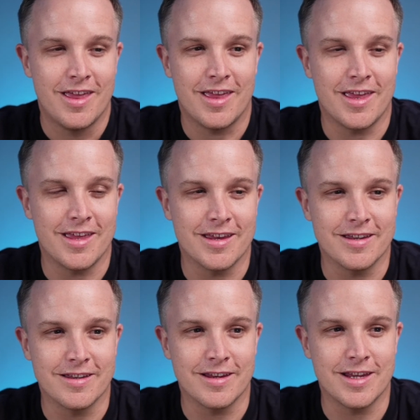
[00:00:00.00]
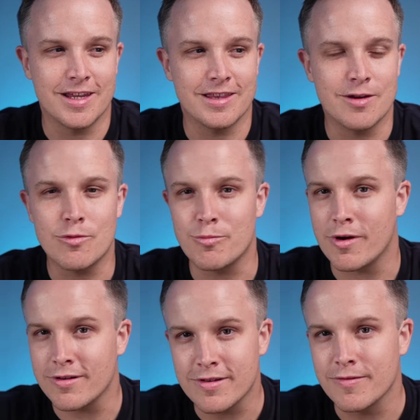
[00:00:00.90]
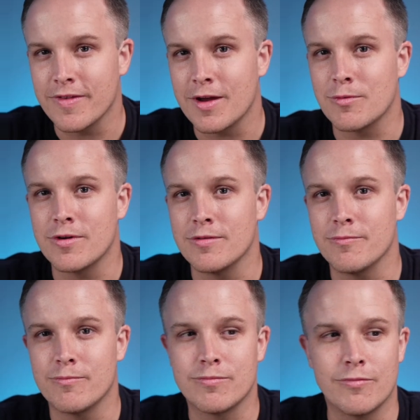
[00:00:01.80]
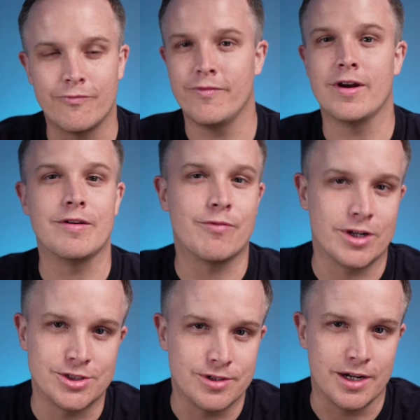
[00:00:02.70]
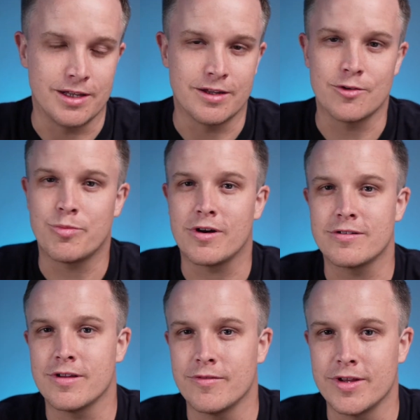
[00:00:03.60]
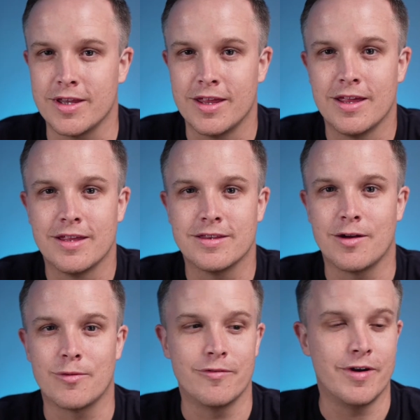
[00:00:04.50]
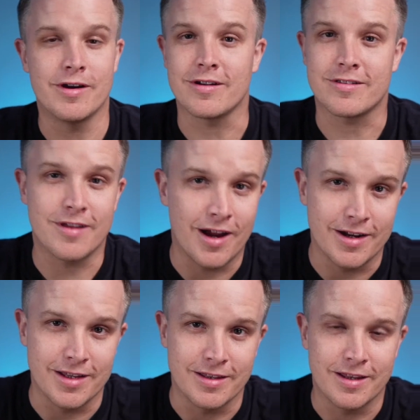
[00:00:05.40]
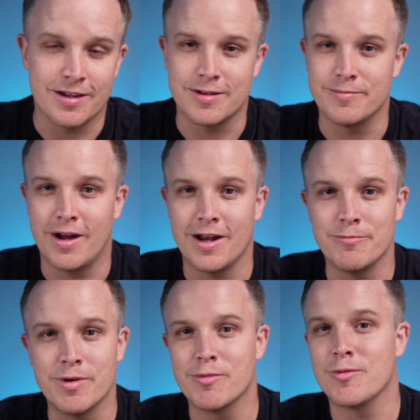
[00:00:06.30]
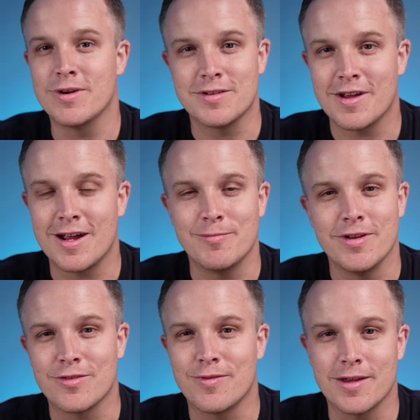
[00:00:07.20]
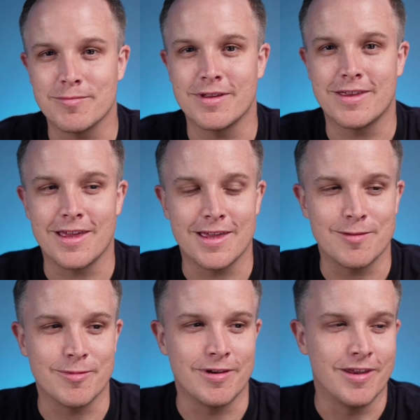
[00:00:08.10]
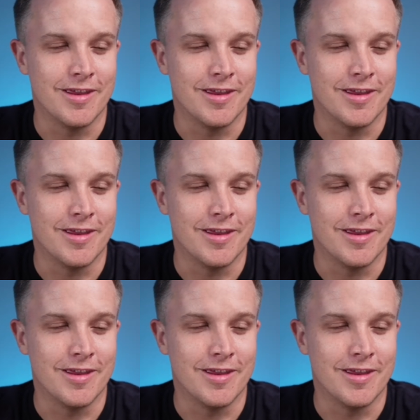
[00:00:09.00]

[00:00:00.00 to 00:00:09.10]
And there were parts of it that were very frustrating. There were parts of it that were very exciting. I remember one time his family came and